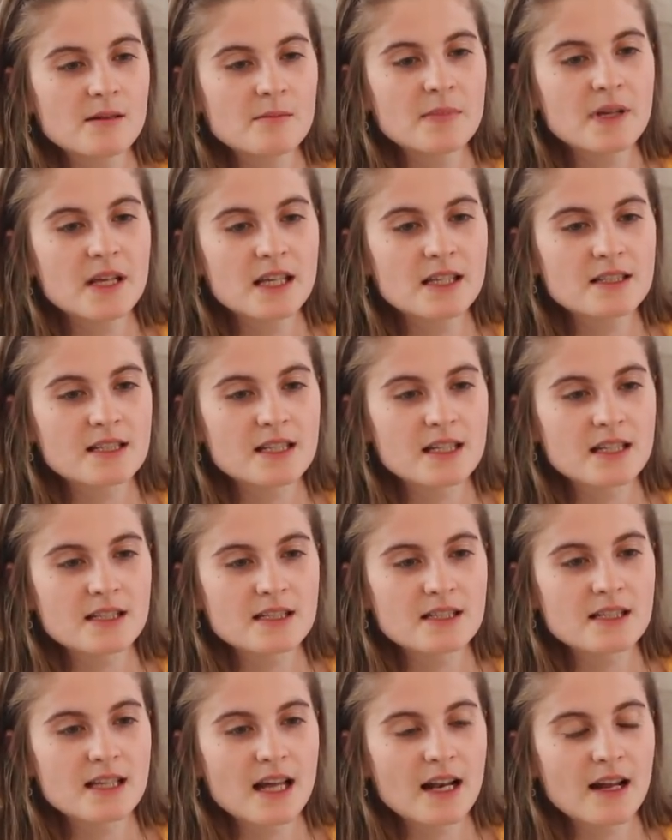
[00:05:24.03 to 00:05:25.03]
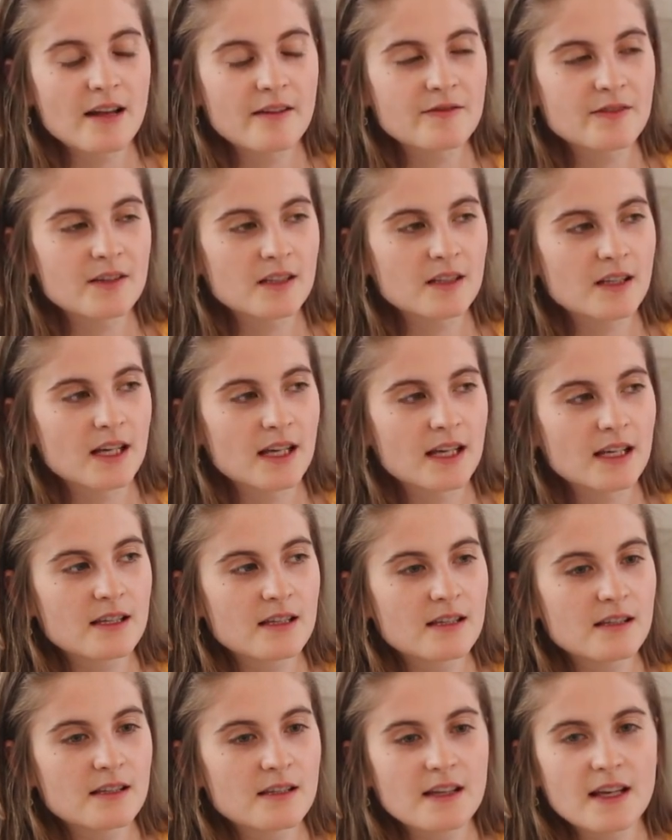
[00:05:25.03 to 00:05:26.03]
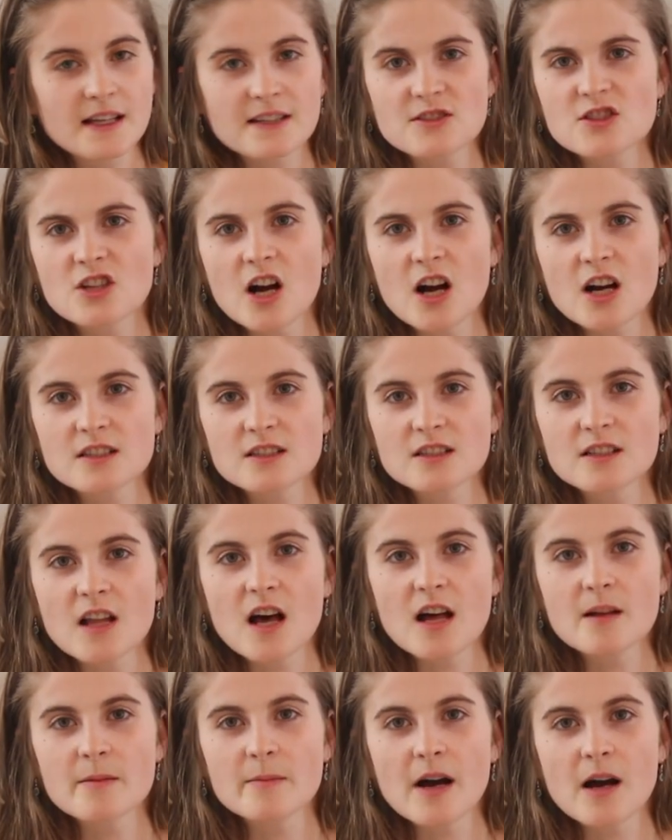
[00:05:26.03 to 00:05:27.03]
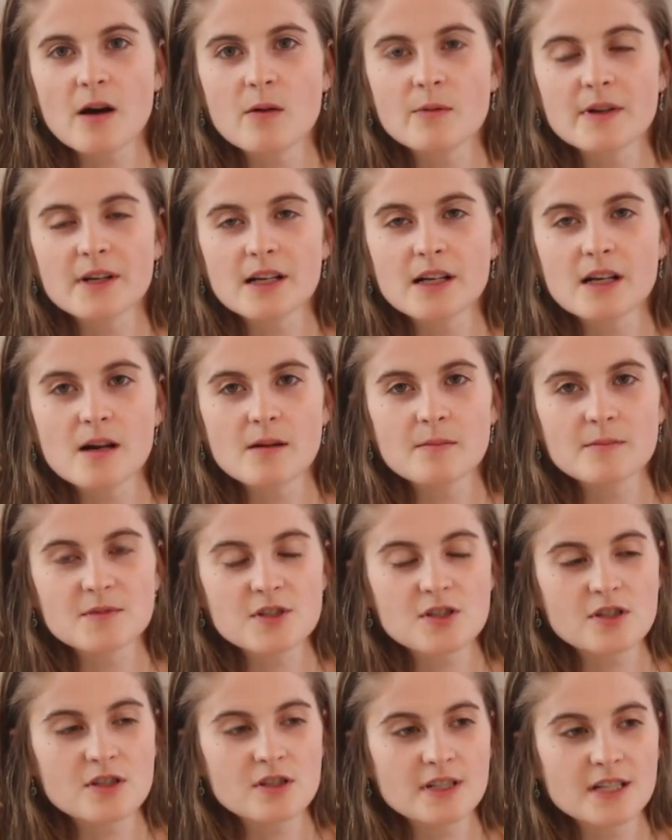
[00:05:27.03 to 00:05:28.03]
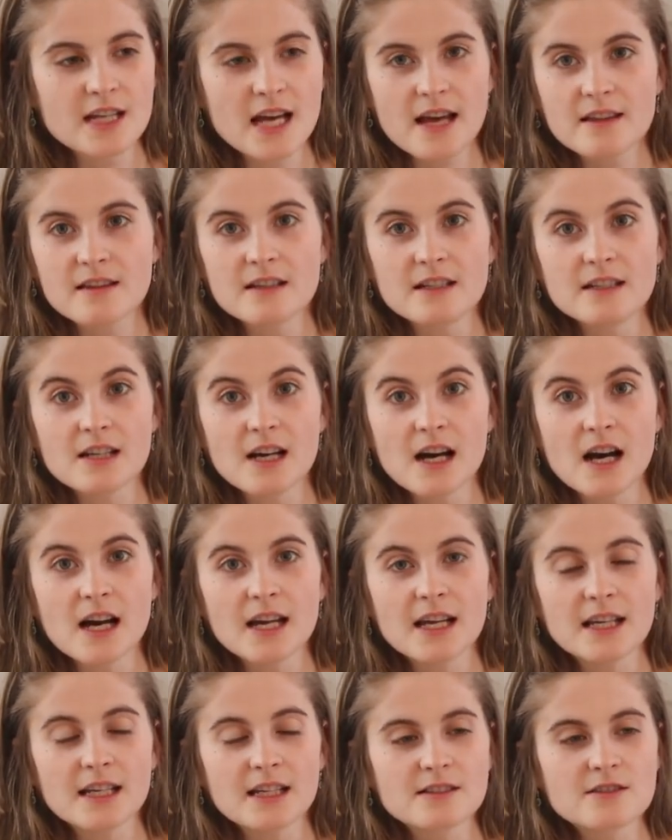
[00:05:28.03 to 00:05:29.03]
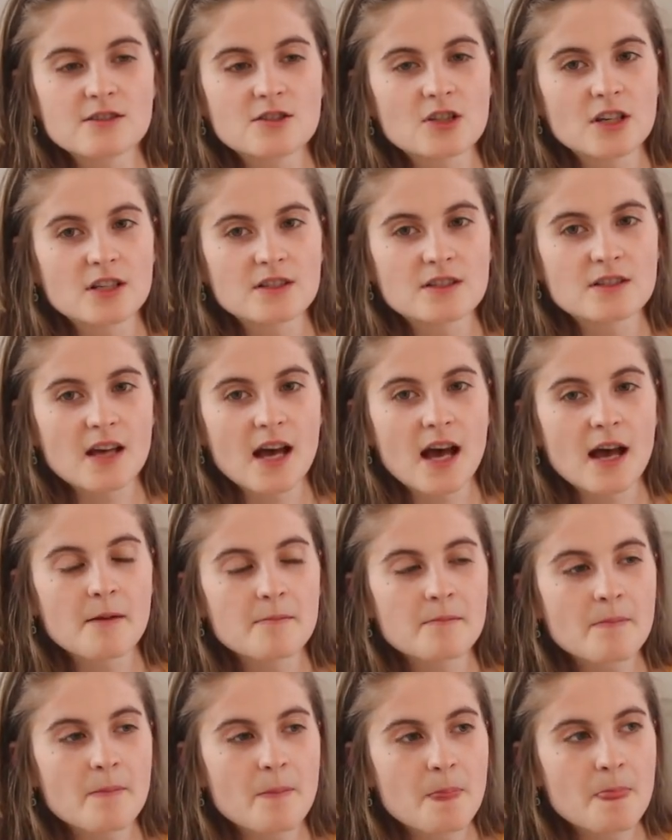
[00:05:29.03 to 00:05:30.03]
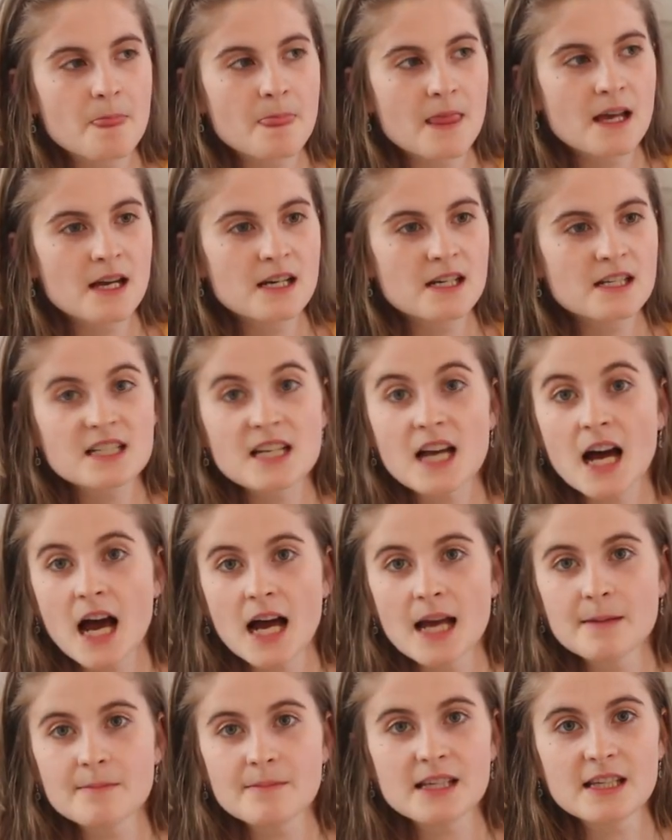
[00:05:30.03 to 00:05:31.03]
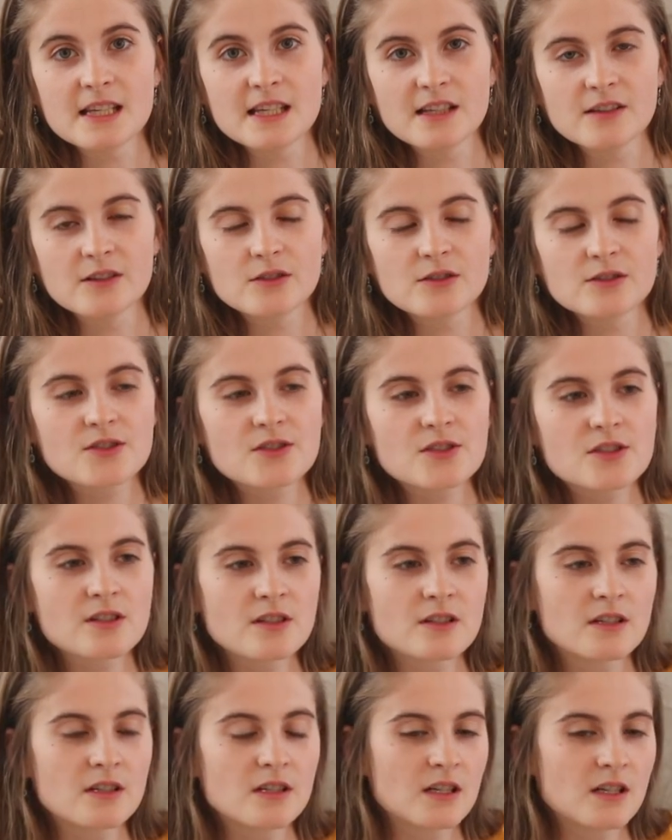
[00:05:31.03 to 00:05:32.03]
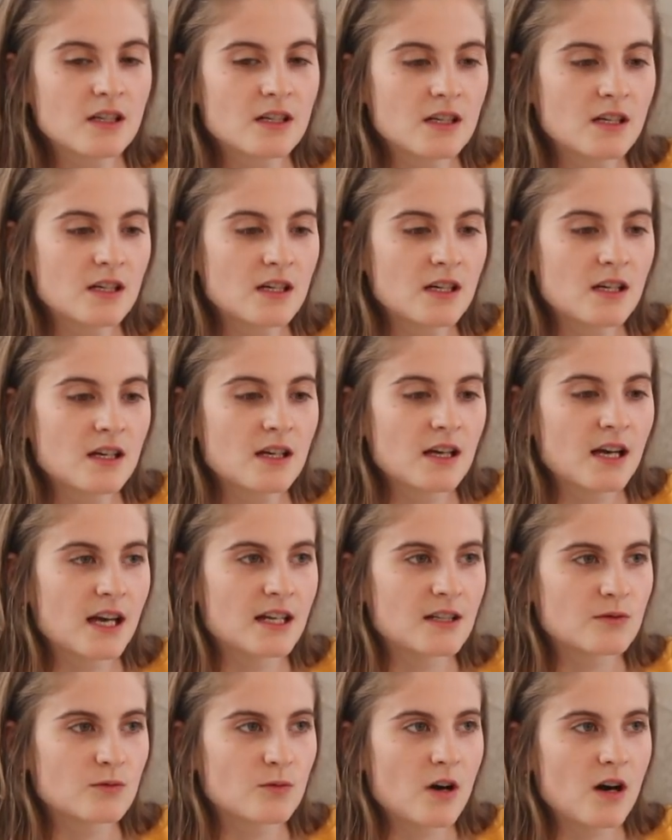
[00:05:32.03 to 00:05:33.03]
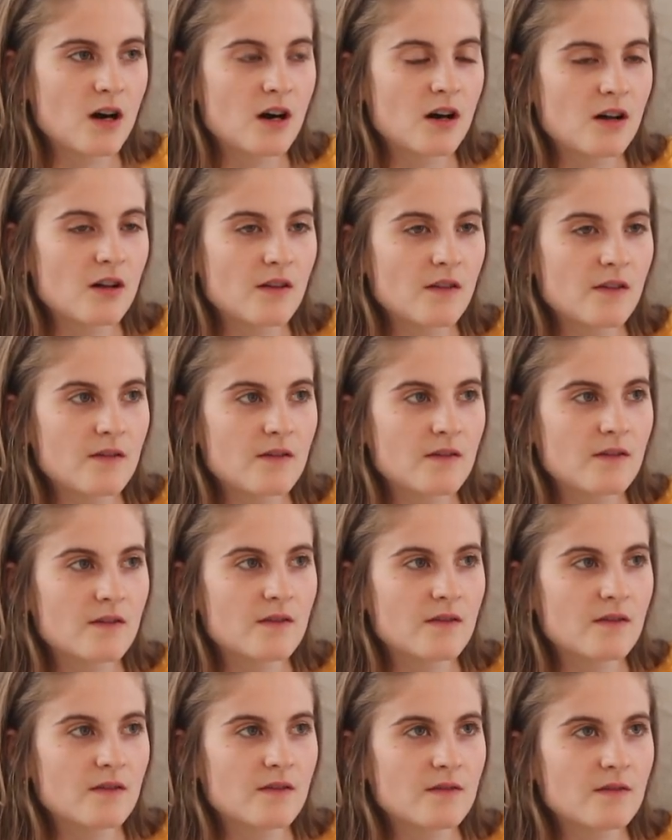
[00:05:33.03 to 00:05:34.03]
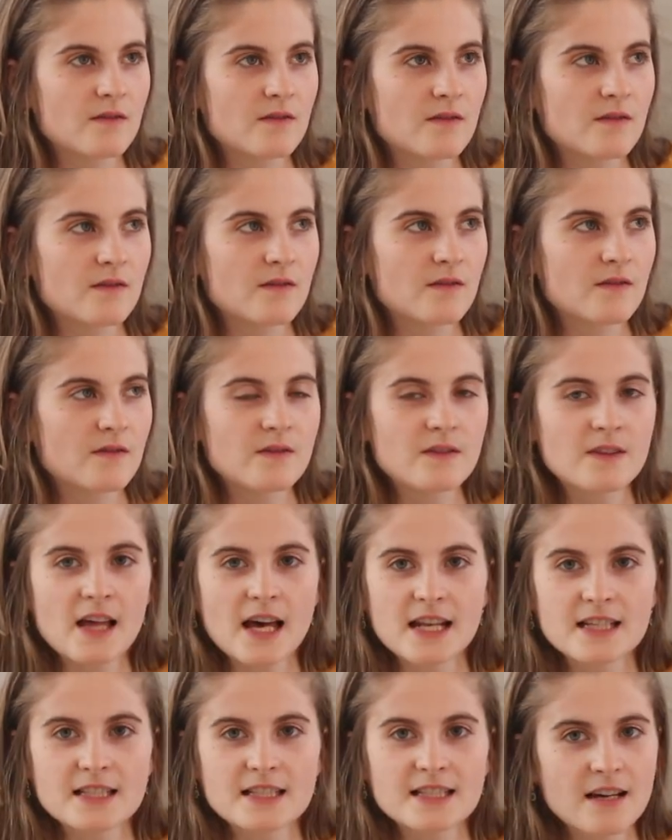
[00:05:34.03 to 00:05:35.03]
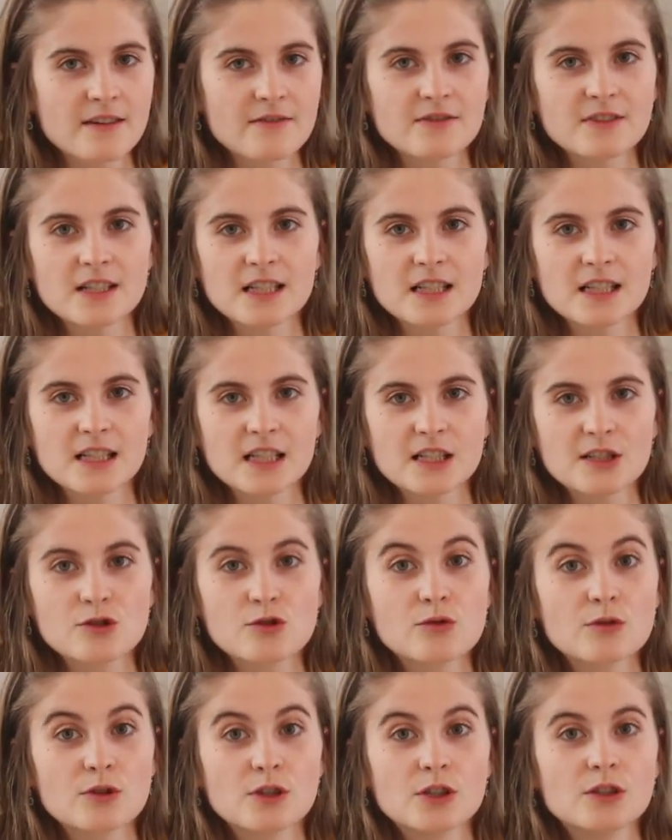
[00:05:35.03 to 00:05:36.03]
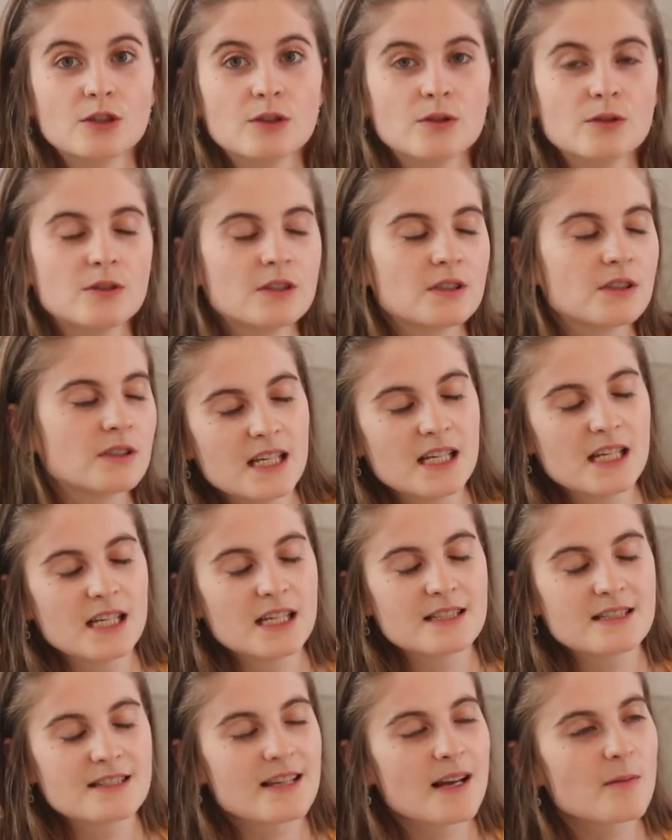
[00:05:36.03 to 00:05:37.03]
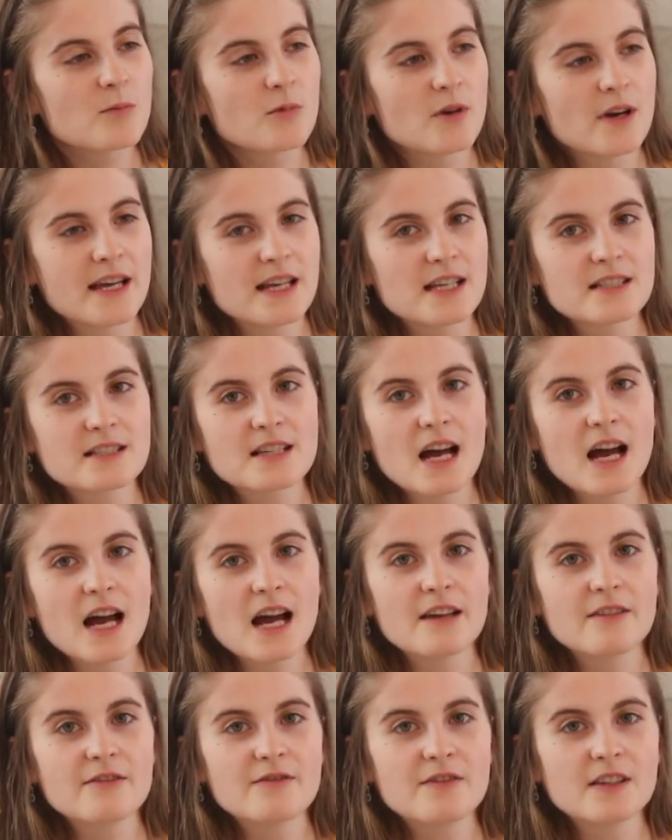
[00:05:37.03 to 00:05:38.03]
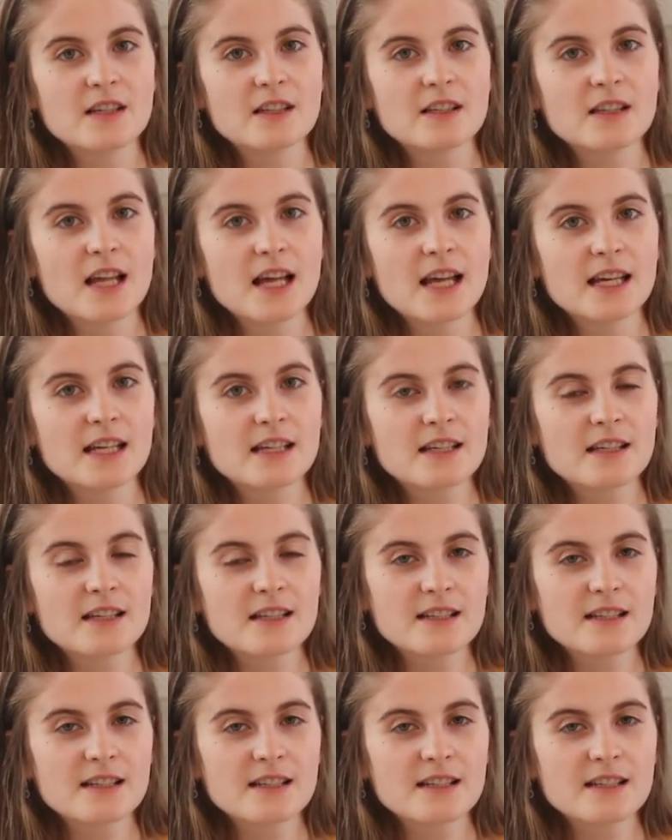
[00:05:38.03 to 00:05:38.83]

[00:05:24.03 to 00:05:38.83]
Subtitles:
pieces that I feel like gets talked a lot about when it comes to death and dying is just that time heals. And while that is definitely true, in some ways I feel like